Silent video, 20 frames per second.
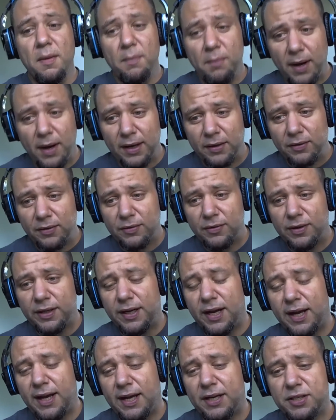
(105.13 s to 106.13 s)
Michael
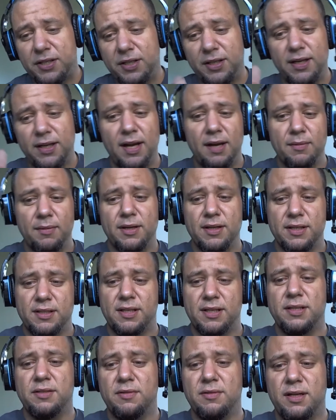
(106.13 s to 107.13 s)
Green, I actually am going to
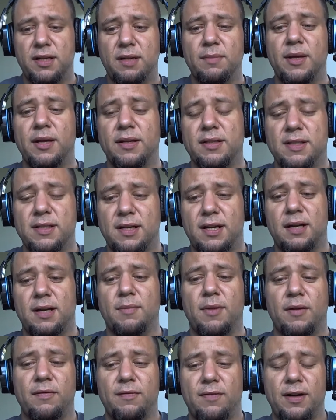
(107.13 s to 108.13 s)
send you an email today,
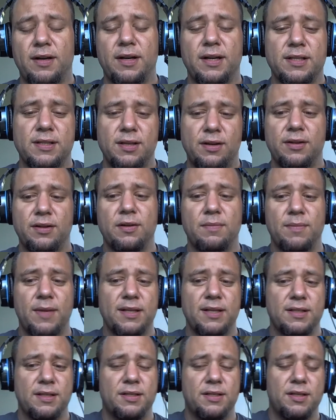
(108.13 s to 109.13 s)
my friend. I saw your
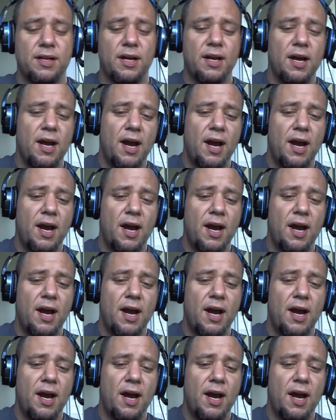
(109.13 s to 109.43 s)
message.